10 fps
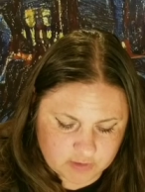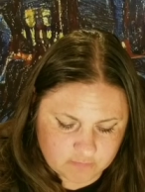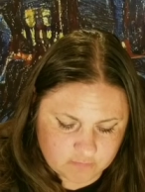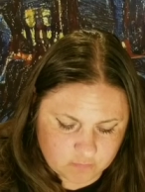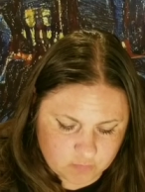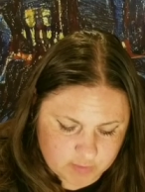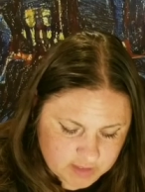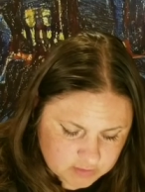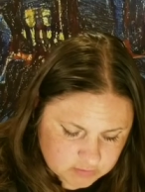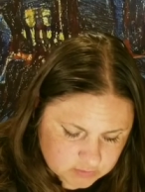of
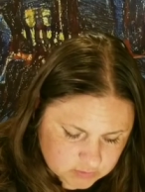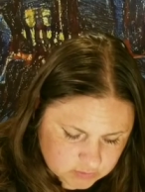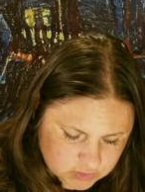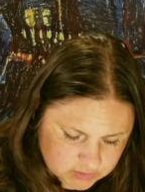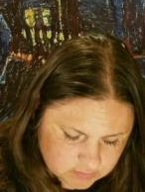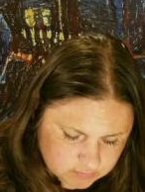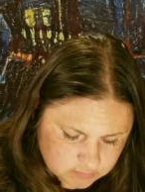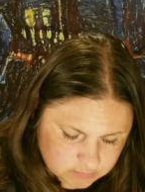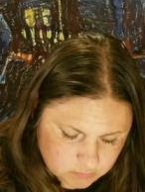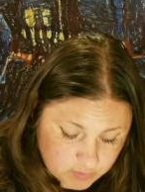women, just
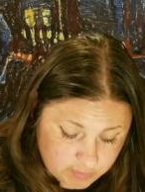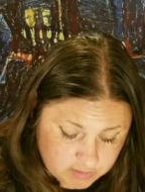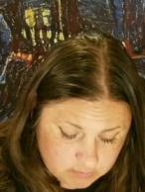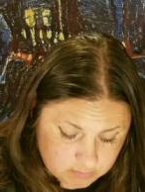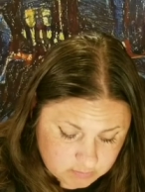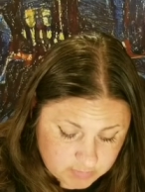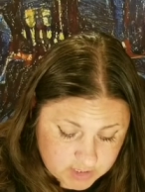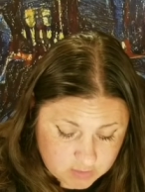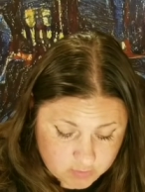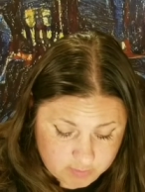women
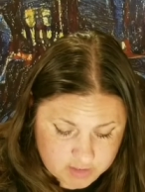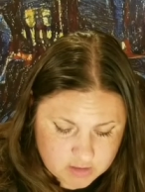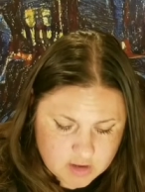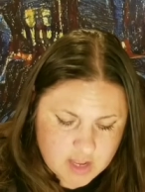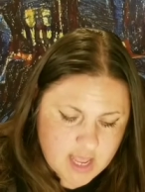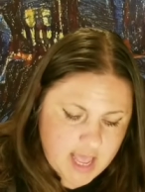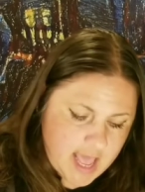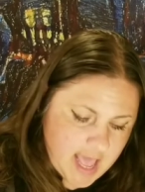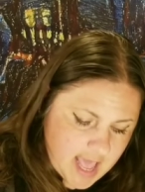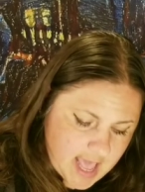being women.
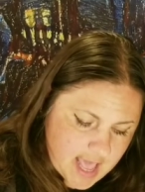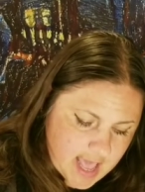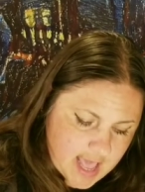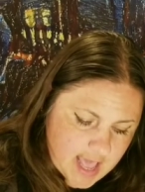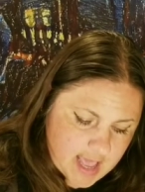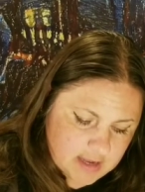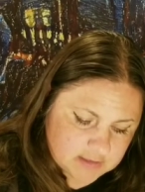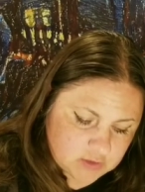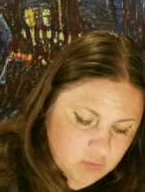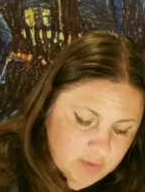
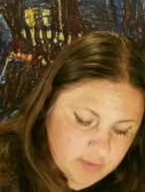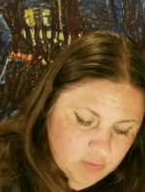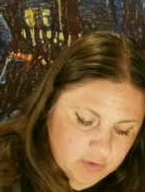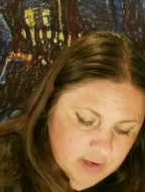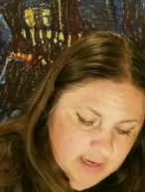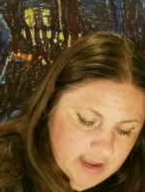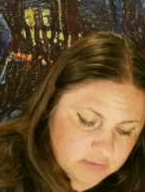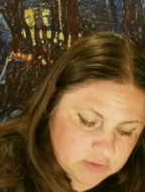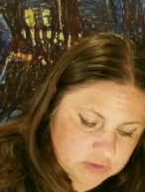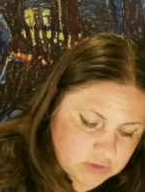And so women were
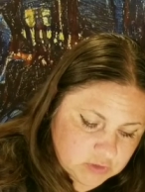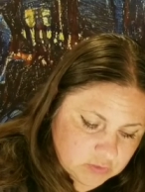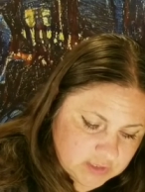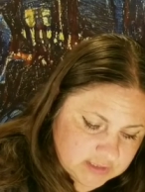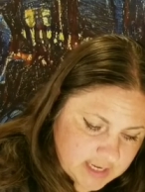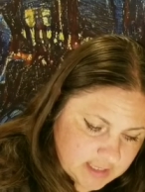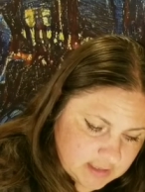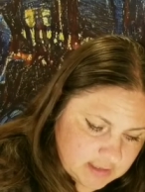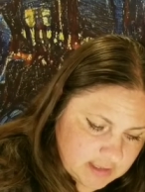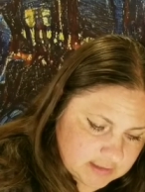allowed to do these kind
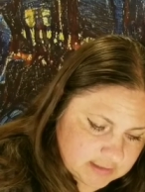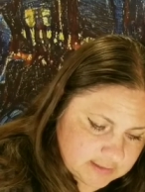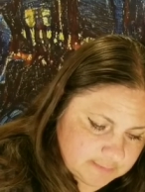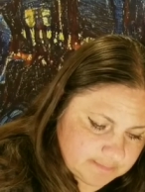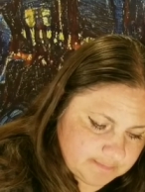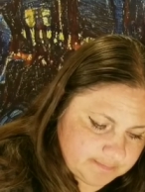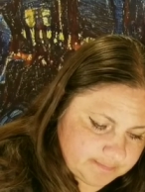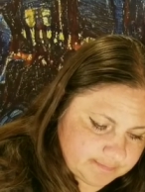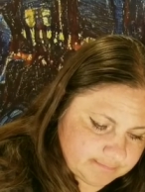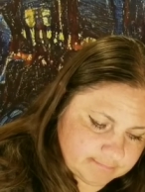of things.
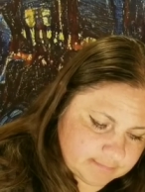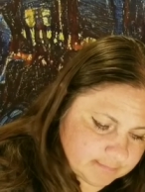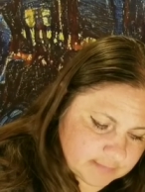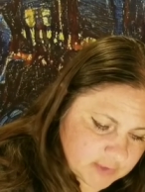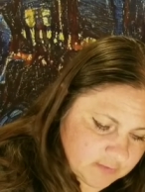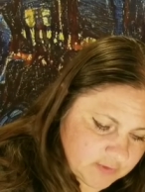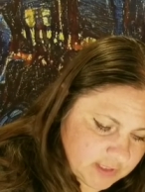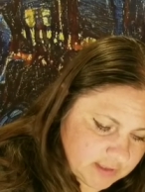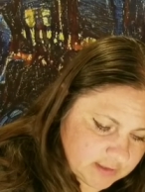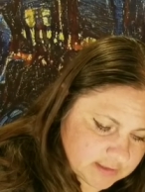
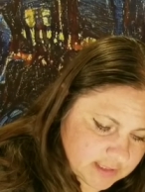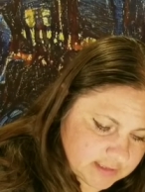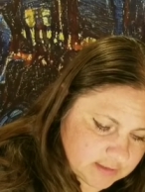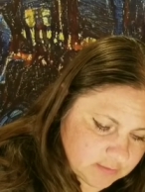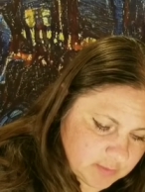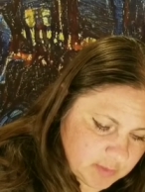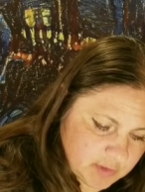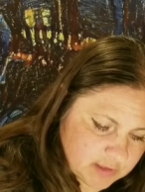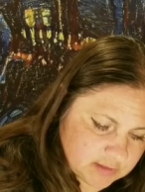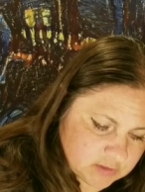Funny, because I didn't remember
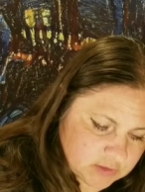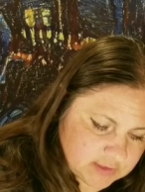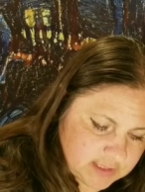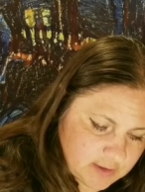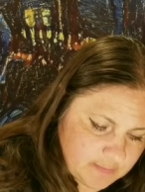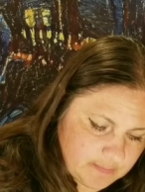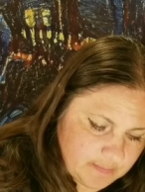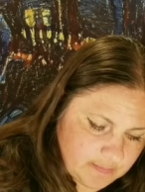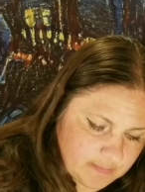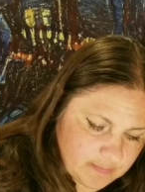that until just now.
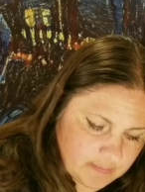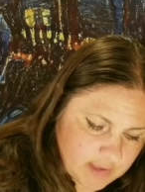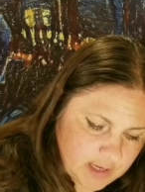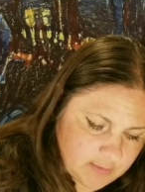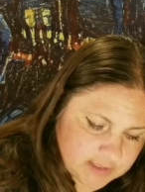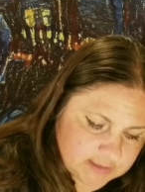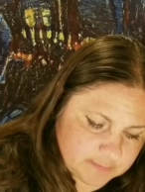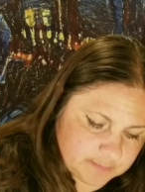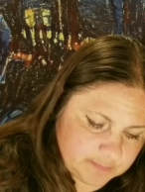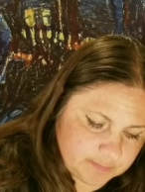
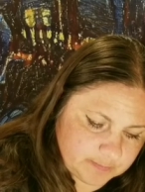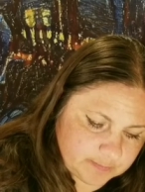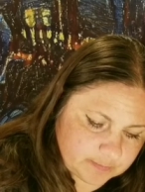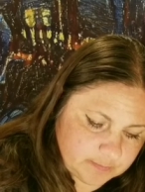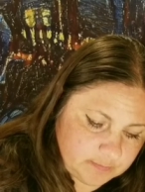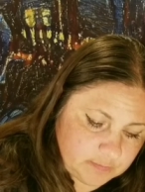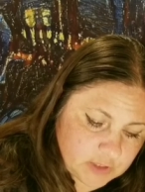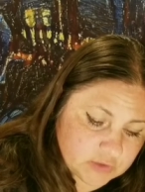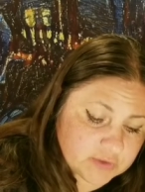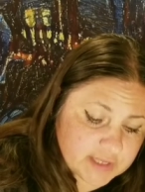Anyways,
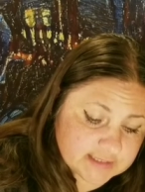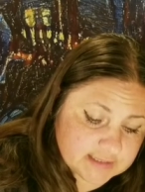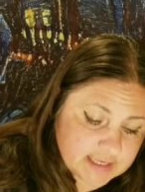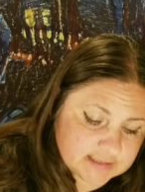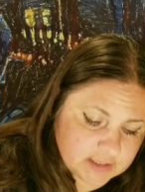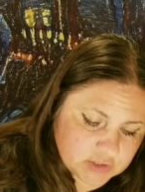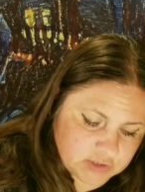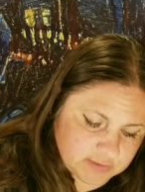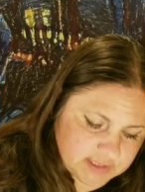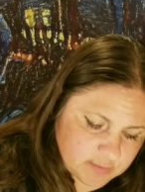so that's that's how
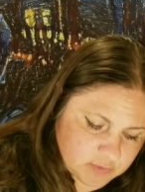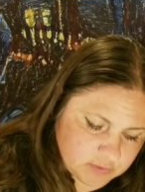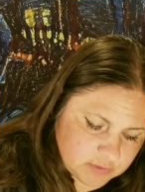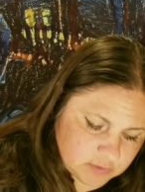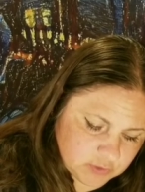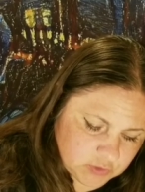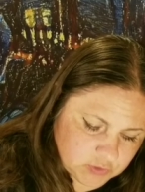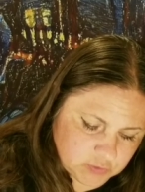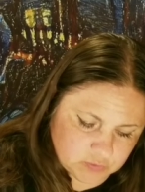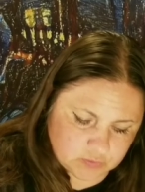she was able
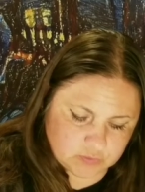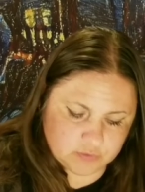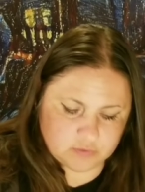to